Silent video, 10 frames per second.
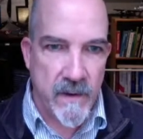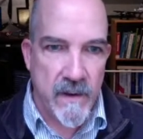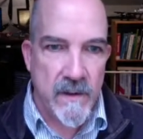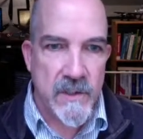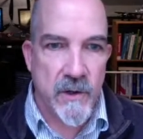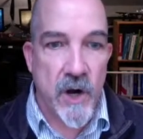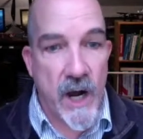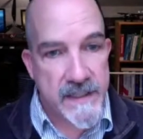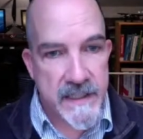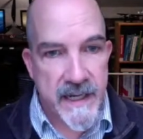So it
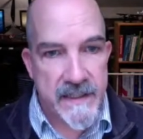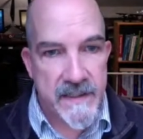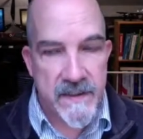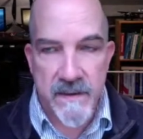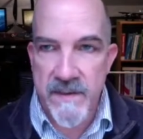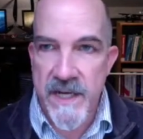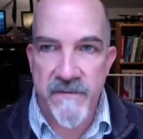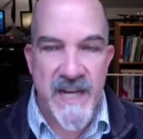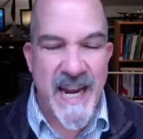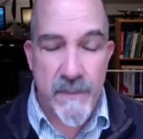costs less, saves
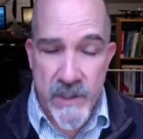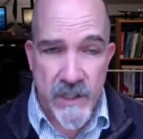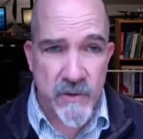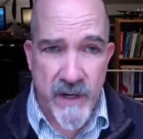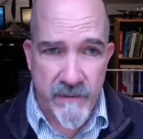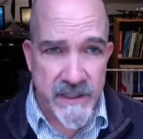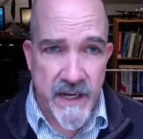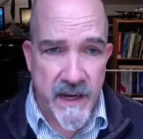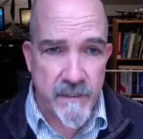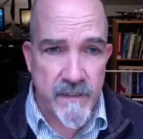80% of the travel
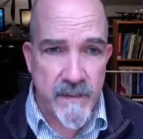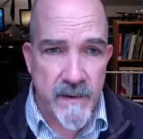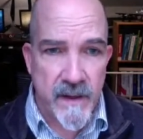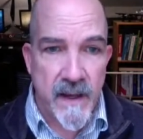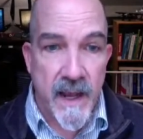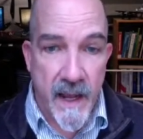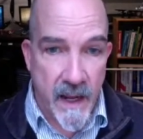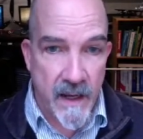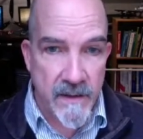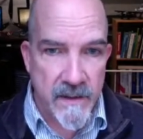time,
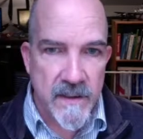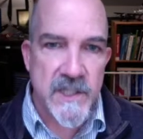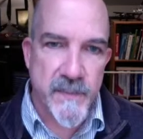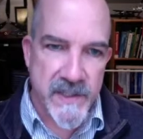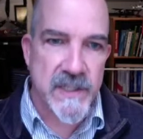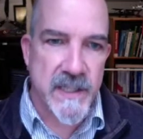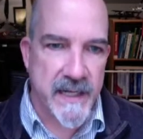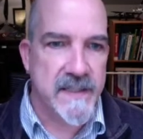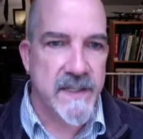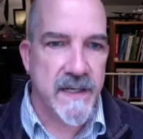and it's business class
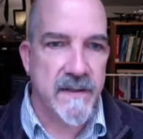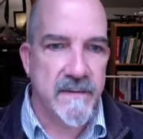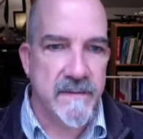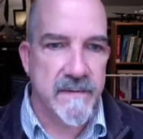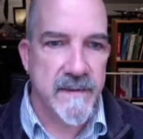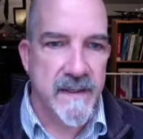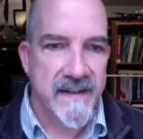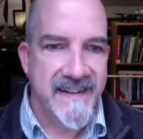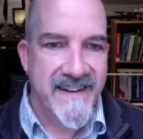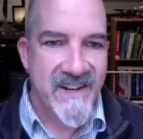seating.
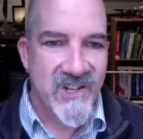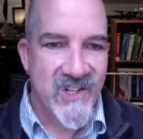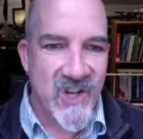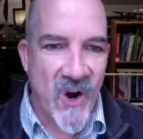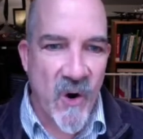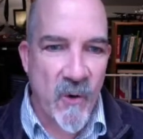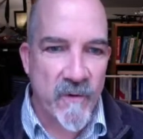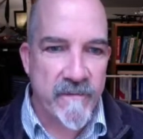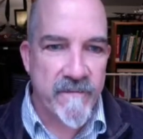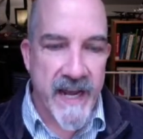So
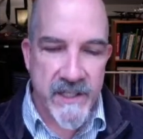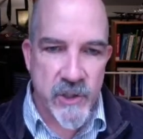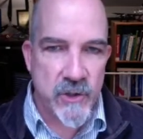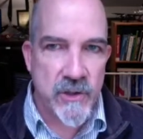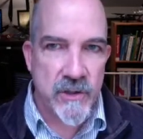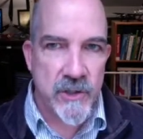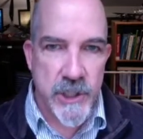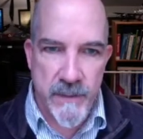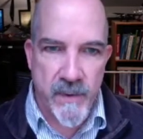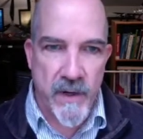faster,
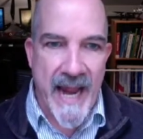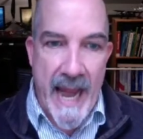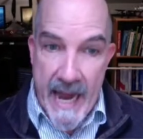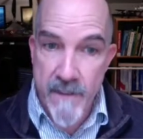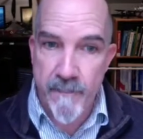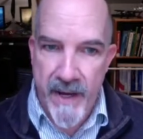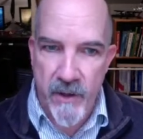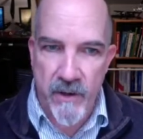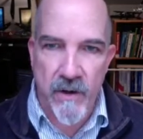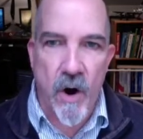cheaper, and
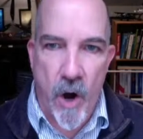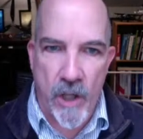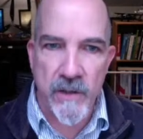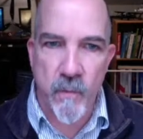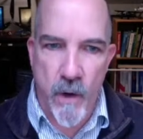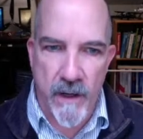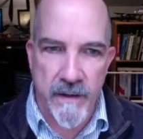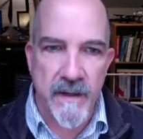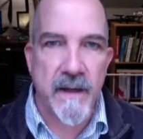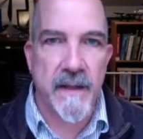better all in one.
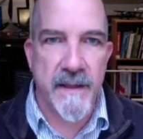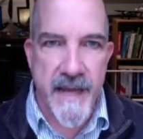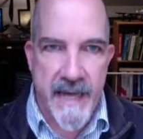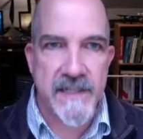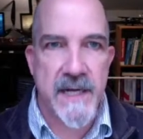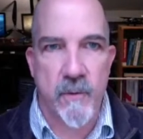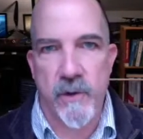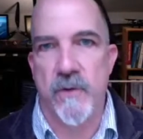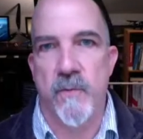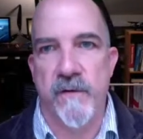And that is how we're going
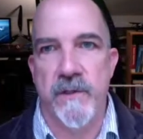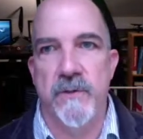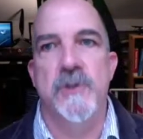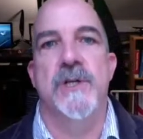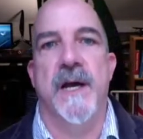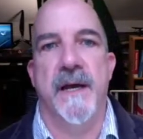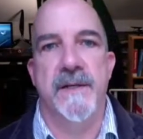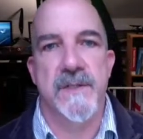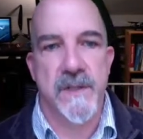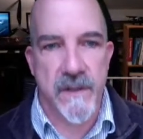to
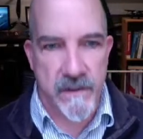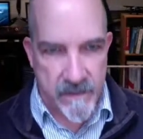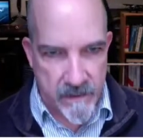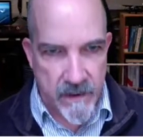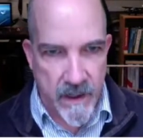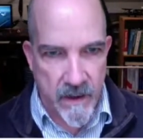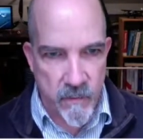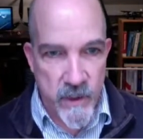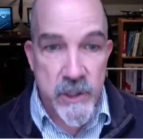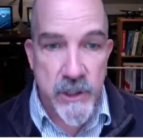revolutionize
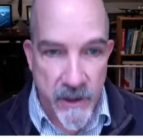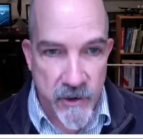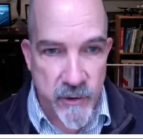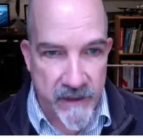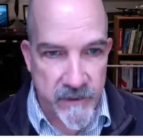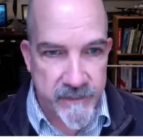regional air travel.